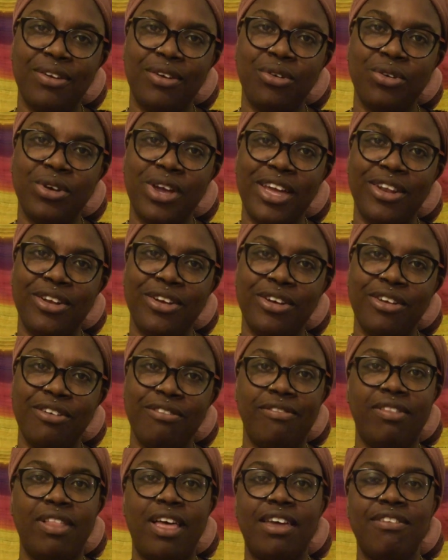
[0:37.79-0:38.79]
creator
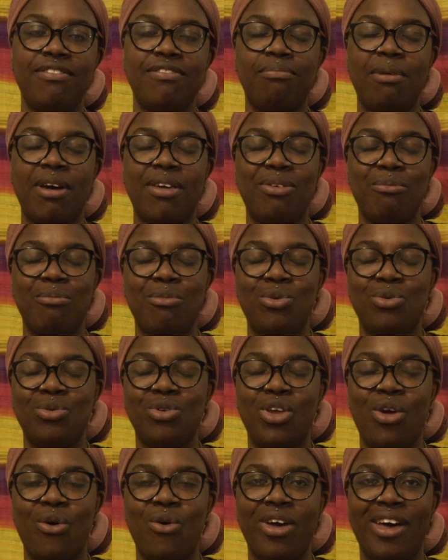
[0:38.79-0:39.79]
of Life by the
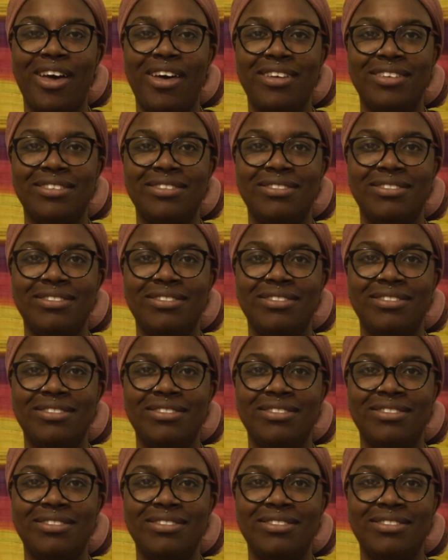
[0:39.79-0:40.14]
Moon Yoga.